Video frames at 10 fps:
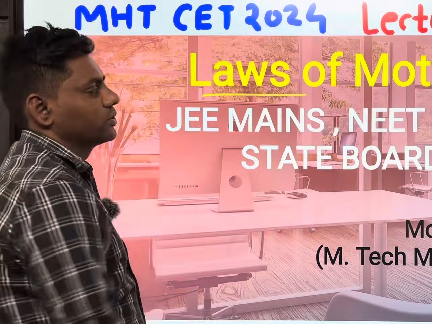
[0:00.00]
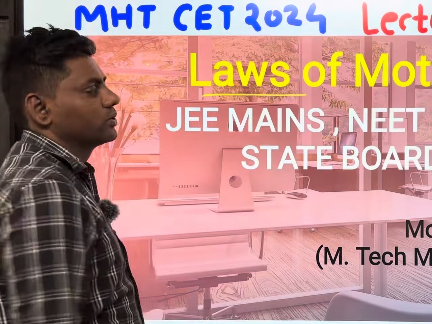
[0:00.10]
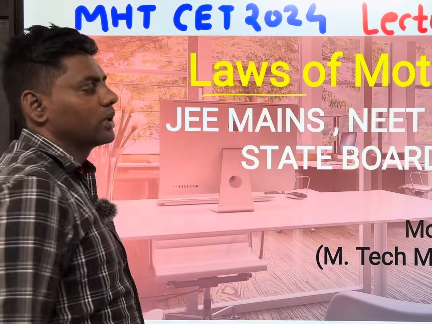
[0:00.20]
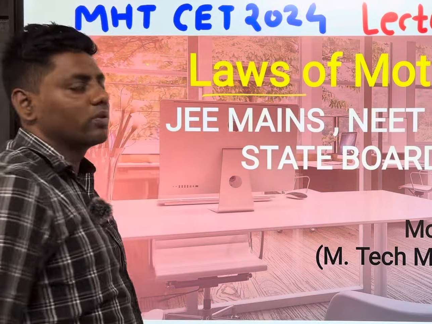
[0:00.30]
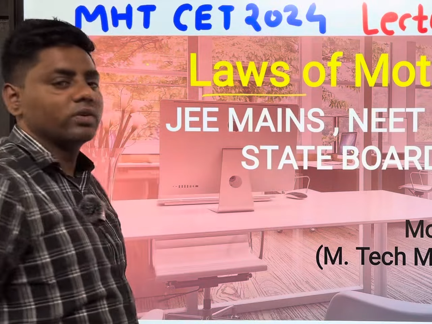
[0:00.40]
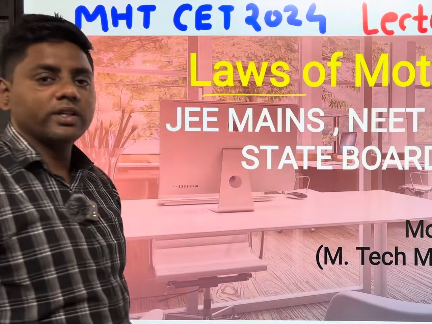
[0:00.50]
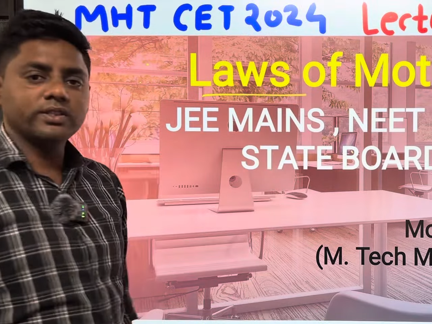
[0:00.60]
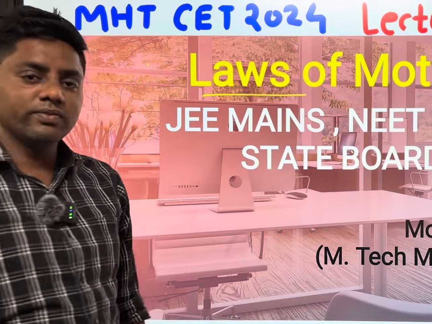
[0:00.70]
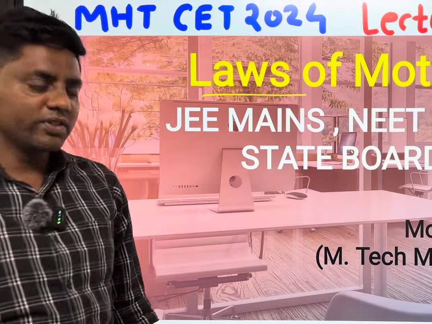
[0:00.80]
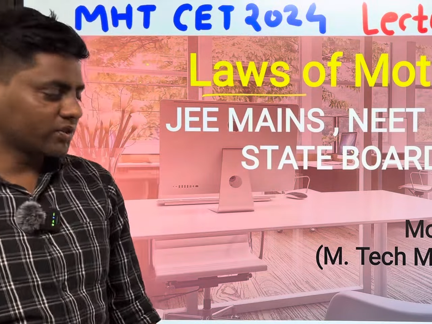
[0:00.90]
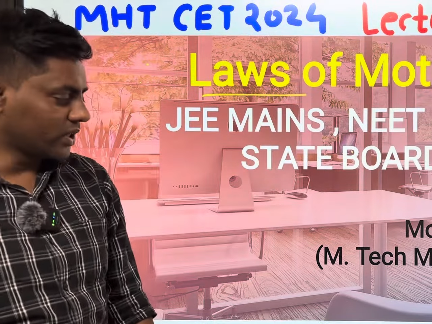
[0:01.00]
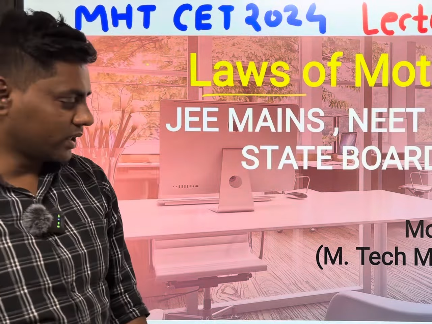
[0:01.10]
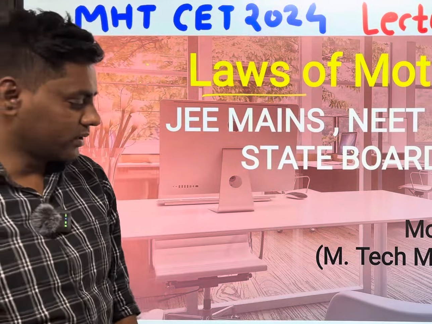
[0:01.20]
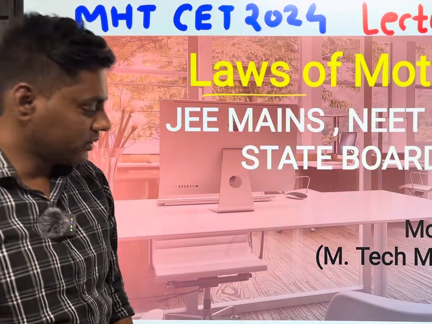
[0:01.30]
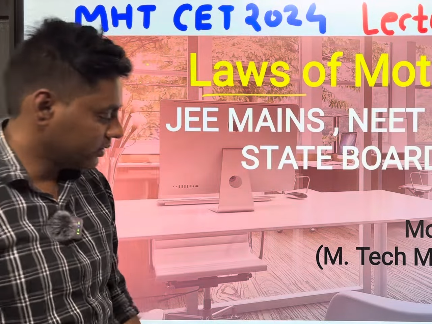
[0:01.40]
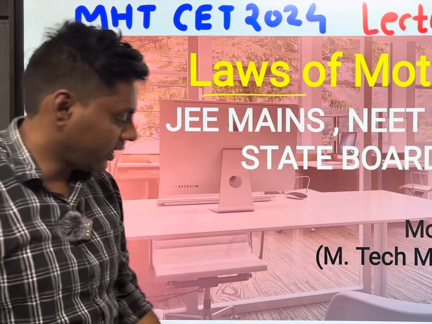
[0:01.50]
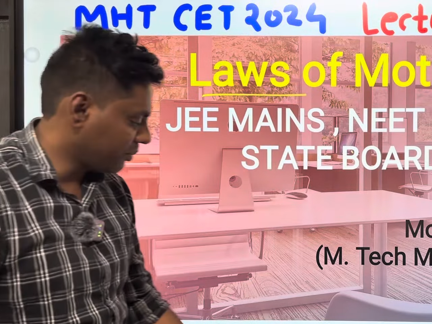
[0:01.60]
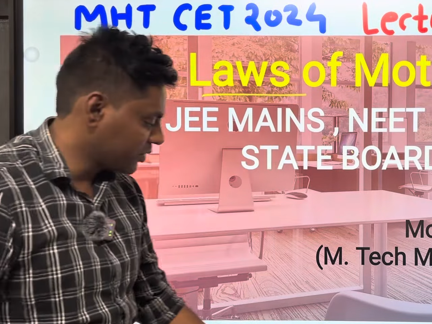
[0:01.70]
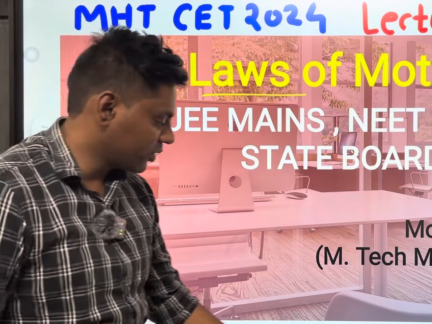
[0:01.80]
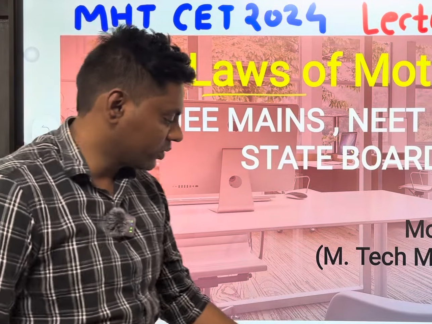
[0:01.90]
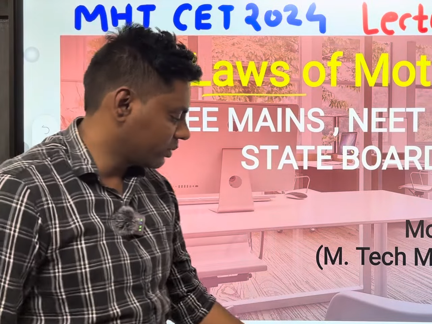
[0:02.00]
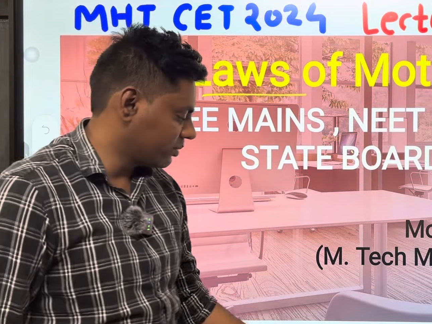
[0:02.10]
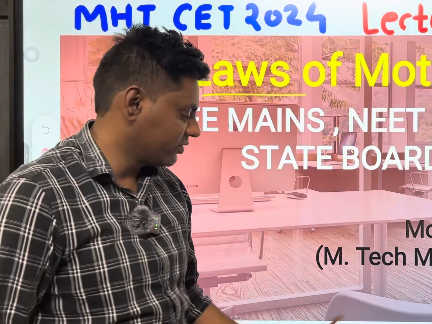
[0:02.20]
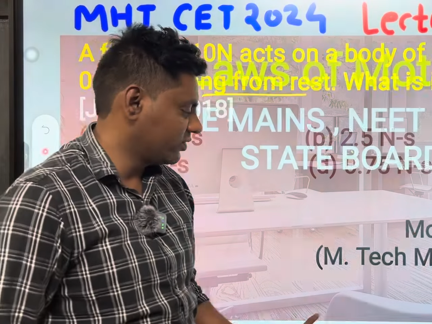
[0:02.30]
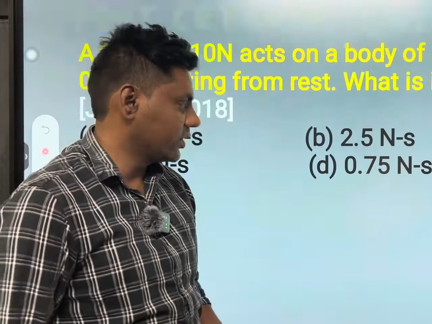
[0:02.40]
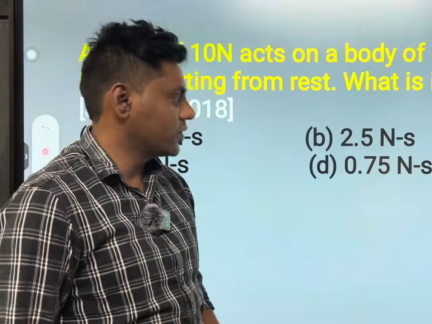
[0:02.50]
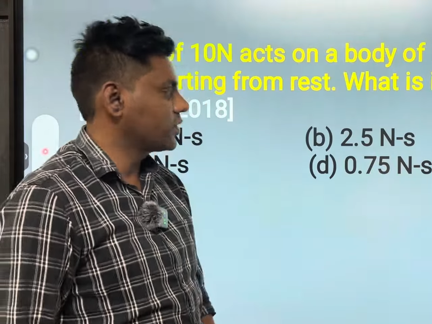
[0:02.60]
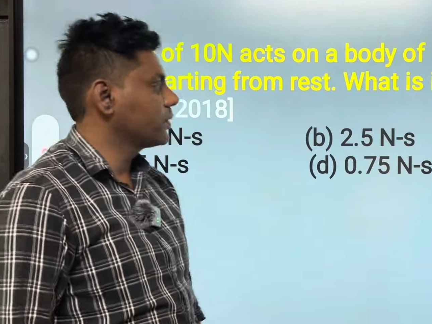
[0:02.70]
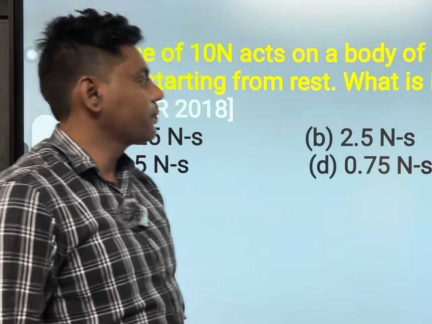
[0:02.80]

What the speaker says: So now let's we start. MCQ number first.